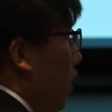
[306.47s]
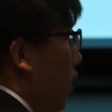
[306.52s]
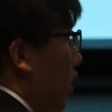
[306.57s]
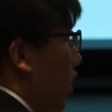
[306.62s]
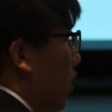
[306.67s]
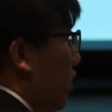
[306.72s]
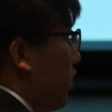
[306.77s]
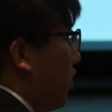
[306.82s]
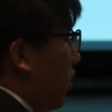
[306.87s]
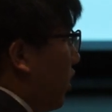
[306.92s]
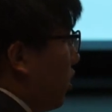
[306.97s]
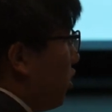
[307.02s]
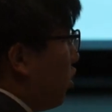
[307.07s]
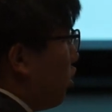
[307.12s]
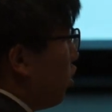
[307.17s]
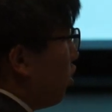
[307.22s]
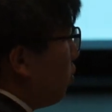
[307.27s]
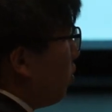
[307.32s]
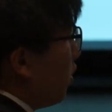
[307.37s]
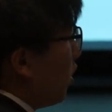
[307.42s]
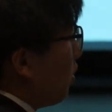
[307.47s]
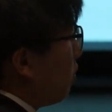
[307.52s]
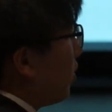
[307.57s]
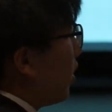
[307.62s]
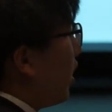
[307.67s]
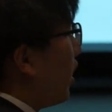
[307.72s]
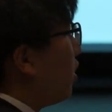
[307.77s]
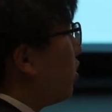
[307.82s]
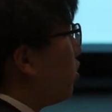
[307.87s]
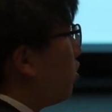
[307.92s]
Uh, it should be
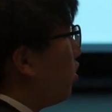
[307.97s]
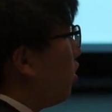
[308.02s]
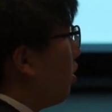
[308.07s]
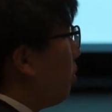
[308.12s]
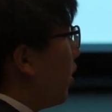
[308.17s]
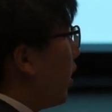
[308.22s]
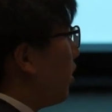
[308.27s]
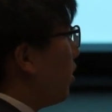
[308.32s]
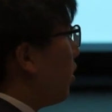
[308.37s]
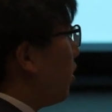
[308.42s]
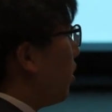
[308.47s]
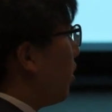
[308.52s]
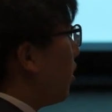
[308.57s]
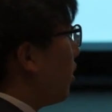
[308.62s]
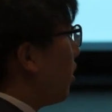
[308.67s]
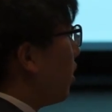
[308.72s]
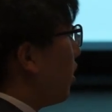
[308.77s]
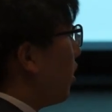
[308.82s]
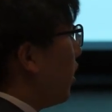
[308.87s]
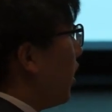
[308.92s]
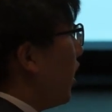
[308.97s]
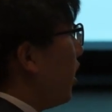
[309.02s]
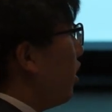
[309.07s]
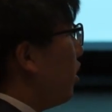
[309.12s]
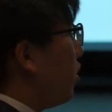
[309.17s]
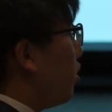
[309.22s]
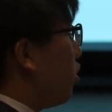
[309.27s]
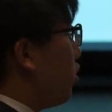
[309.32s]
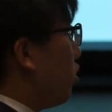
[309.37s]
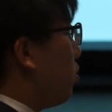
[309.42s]
attached to the binder, and
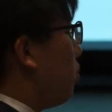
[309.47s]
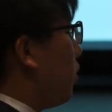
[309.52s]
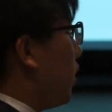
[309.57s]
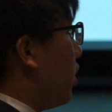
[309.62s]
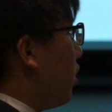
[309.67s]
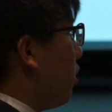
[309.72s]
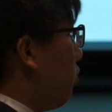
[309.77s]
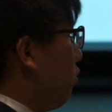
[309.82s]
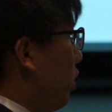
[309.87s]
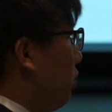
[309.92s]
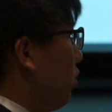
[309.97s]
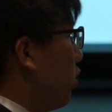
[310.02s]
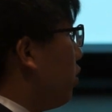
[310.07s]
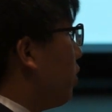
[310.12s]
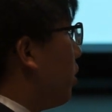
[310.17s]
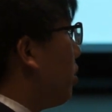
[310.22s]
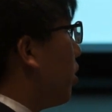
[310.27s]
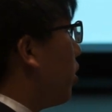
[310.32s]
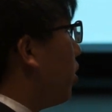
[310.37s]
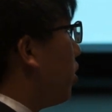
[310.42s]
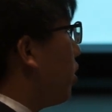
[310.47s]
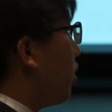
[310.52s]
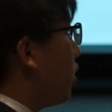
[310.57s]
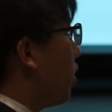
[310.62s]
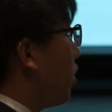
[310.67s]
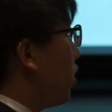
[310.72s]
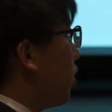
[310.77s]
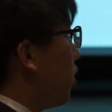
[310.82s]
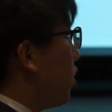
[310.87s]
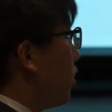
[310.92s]
it should be removable
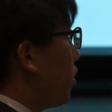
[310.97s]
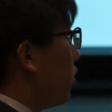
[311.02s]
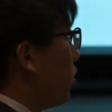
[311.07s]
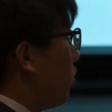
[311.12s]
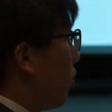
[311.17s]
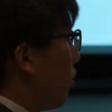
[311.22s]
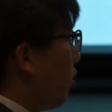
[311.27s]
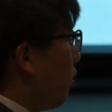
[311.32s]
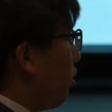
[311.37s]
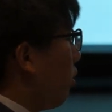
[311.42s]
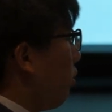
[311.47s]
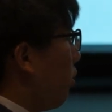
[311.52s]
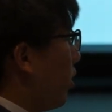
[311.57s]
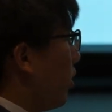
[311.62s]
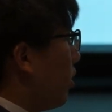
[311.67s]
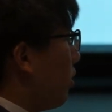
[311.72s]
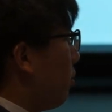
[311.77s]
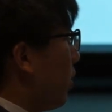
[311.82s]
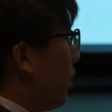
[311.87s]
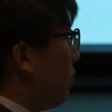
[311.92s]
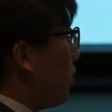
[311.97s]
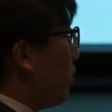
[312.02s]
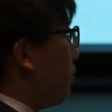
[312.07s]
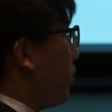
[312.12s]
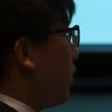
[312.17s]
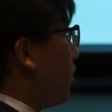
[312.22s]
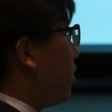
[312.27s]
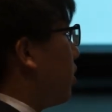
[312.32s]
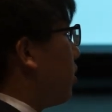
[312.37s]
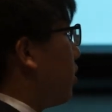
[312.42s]
to throw away the paper
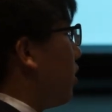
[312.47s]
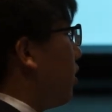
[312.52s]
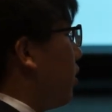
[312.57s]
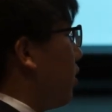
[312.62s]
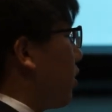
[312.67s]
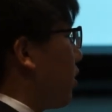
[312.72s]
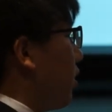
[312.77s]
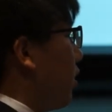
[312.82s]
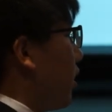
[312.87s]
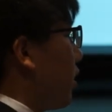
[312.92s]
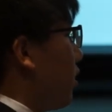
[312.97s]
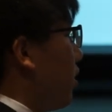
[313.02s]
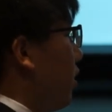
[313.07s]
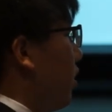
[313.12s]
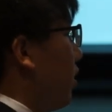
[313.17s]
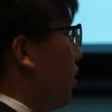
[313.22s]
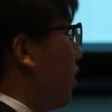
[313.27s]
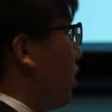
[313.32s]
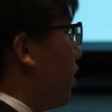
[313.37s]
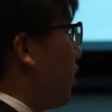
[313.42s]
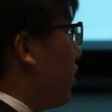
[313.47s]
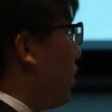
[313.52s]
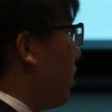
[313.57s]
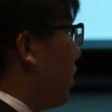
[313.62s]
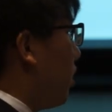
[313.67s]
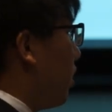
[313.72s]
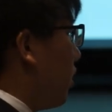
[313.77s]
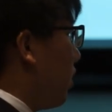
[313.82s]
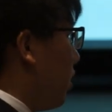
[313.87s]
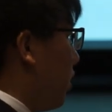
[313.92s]
pieces that are collected in the
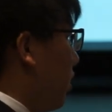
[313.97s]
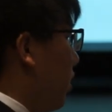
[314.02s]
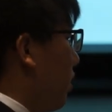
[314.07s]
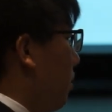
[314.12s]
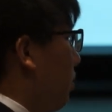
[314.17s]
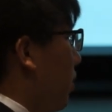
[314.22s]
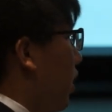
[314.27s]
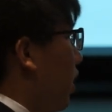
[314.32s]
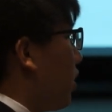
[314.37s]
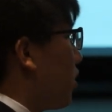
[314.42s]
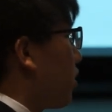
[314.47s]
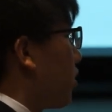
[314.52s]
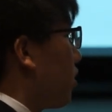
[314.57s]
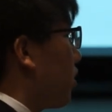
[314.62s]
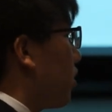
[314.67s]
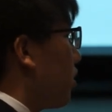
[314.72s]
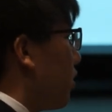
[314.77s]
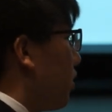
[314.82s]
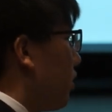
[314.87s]
box.